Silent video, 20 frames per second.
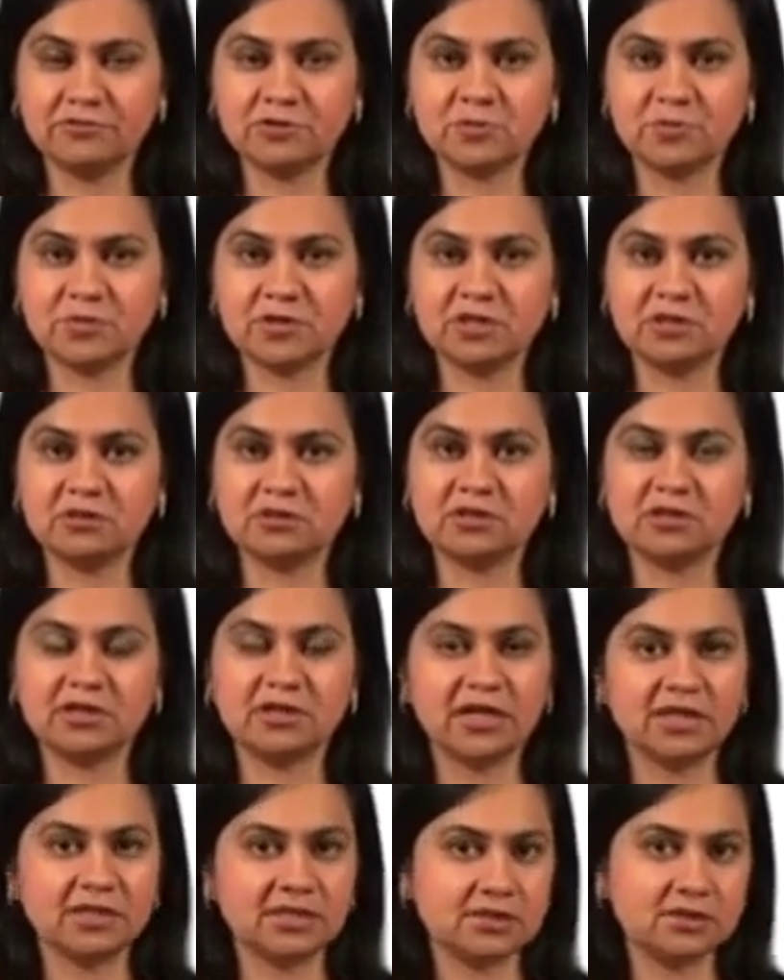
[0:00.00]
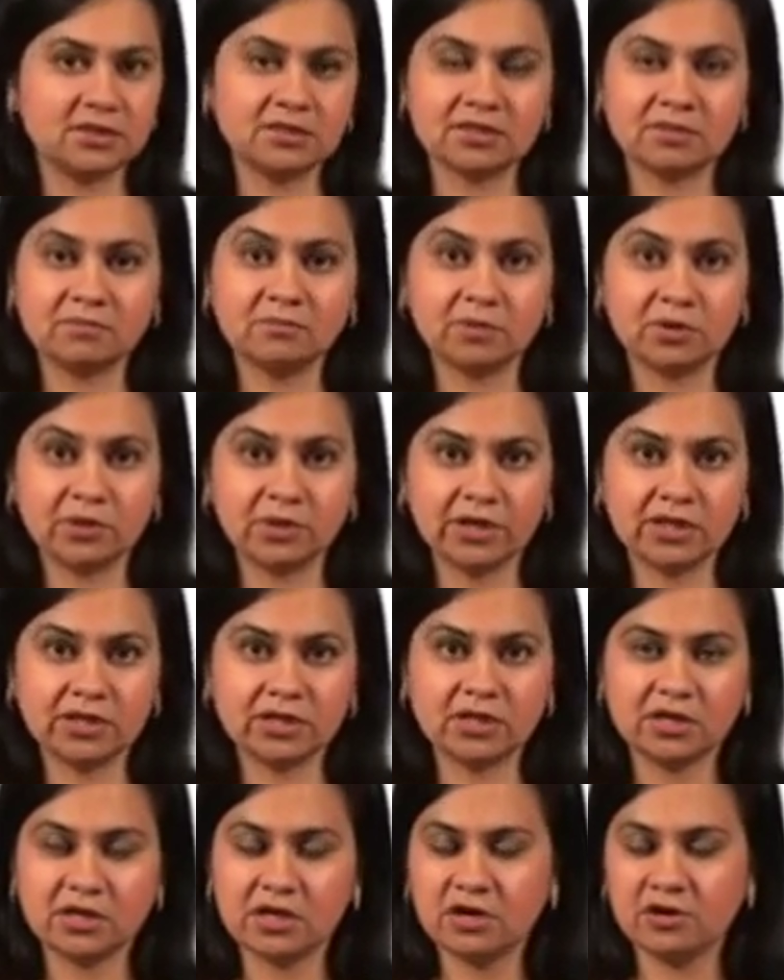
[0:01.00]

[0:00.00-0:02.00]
which particular tense is employed,